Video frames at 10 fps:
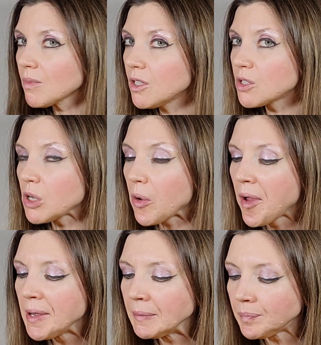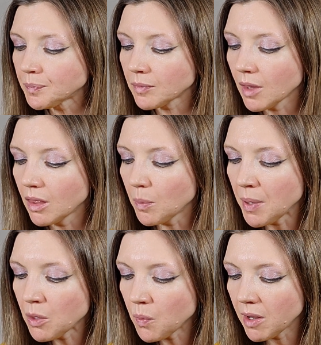So the
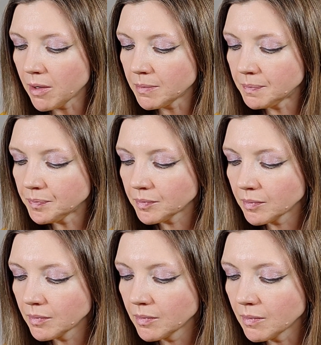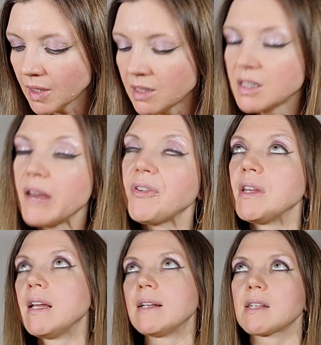Pinwheel, it
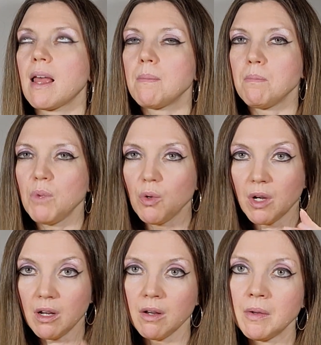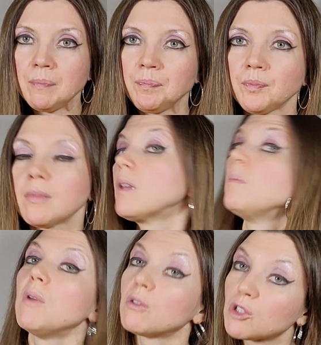definitely has that muted
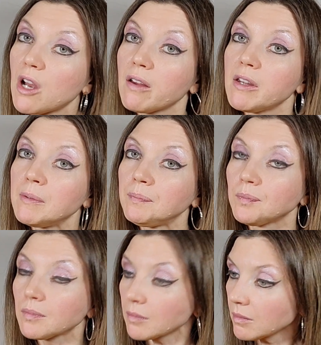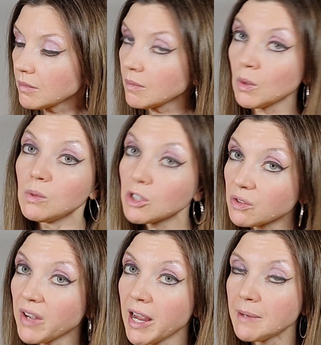milk chocolate, which is
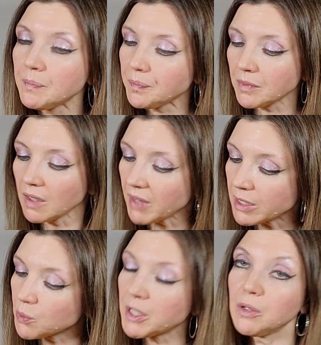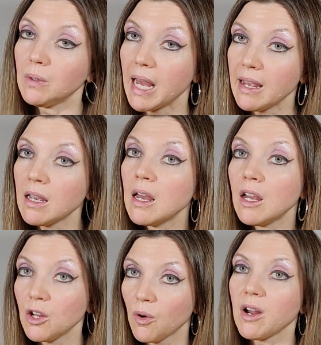fine. If that's what you like,
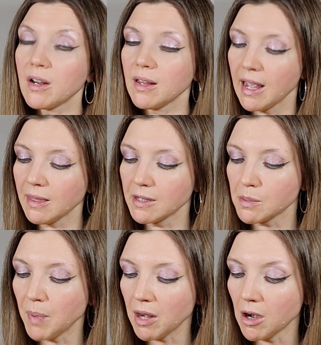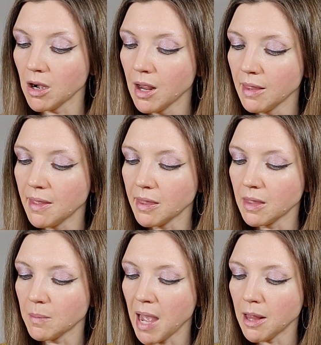you're gonna like this better than
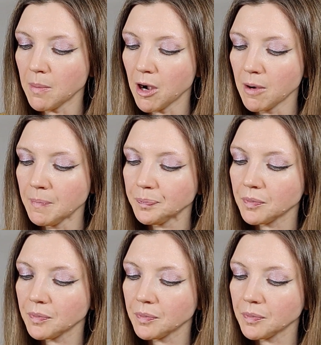the Mallomar.